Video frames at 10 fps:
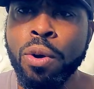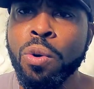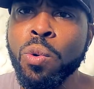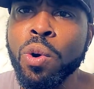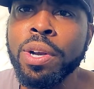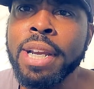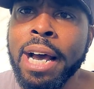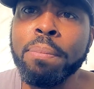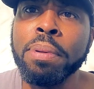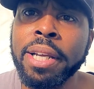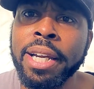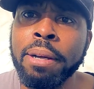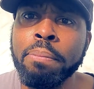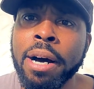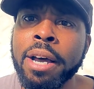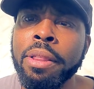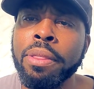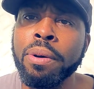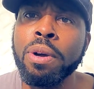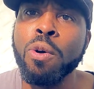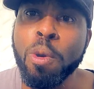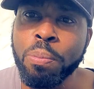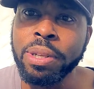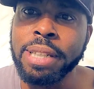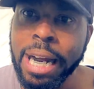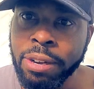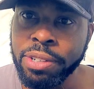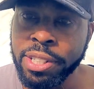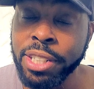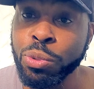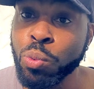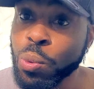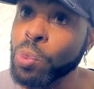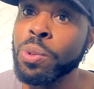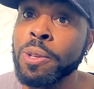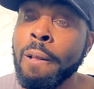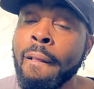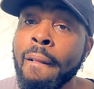who are not playing by the corporatocracy's rules.